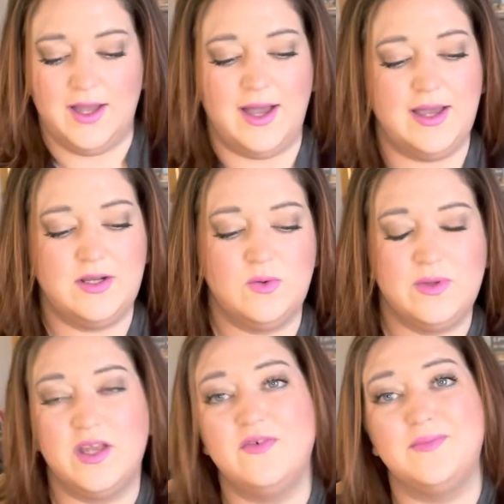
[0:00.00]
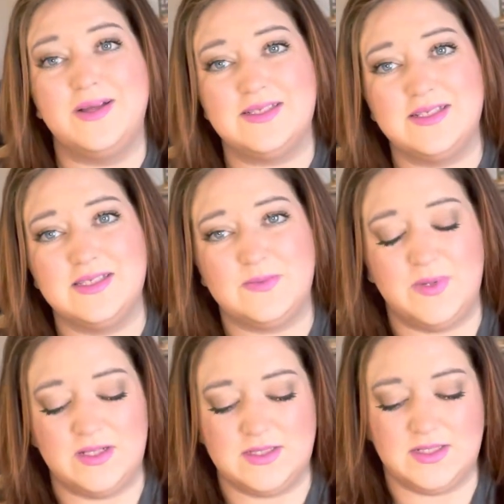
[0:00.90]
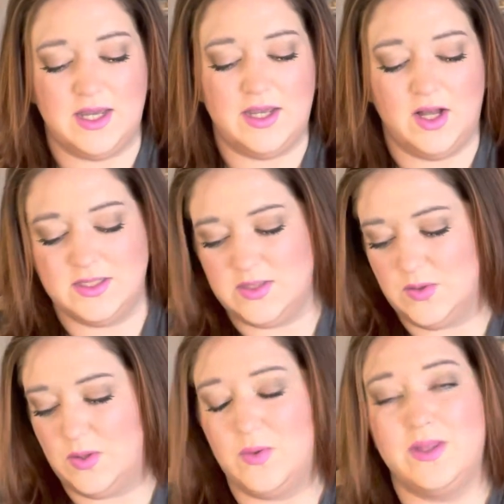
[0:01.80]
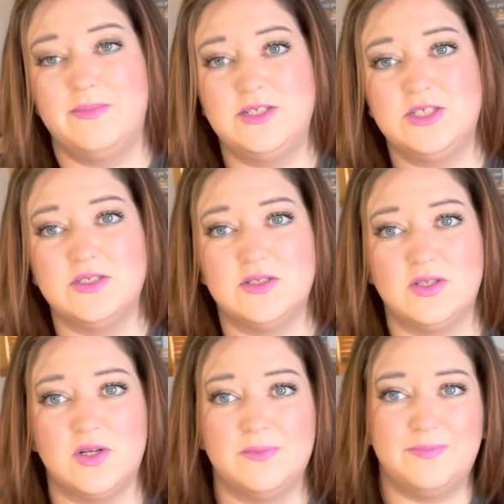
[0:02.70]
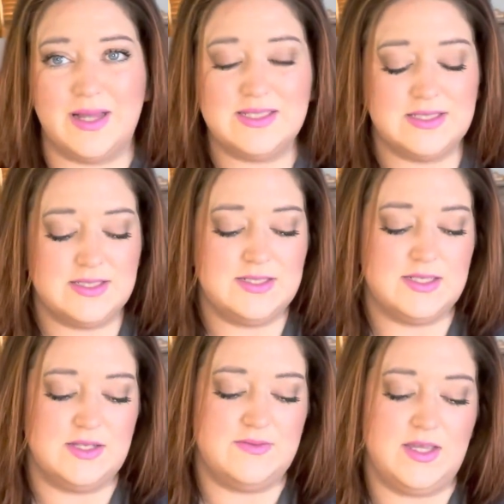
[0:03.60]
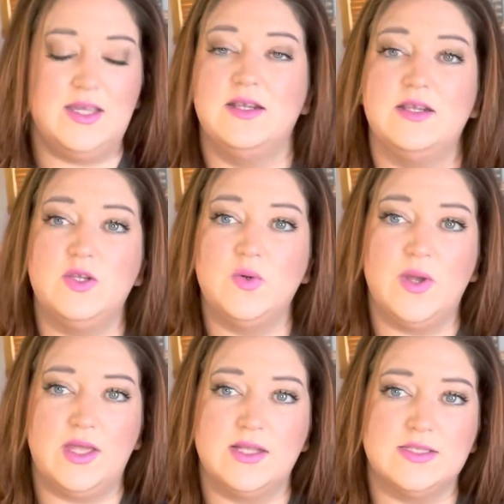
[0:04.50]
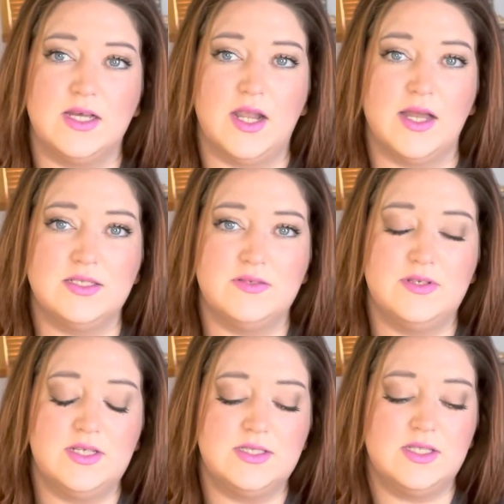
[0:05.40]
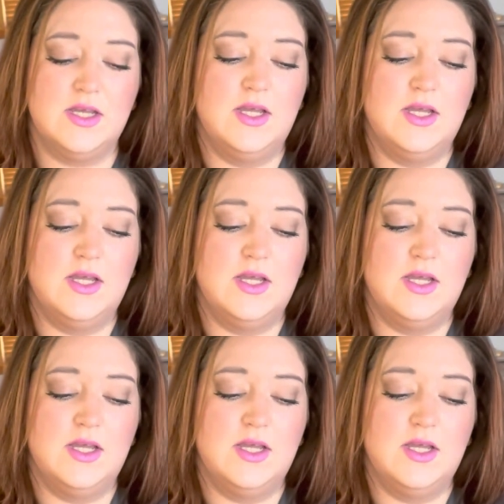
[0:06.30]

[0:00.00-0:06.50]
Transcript: I don't care for messes, but I also know that my children learn best if they can do hands-on activities.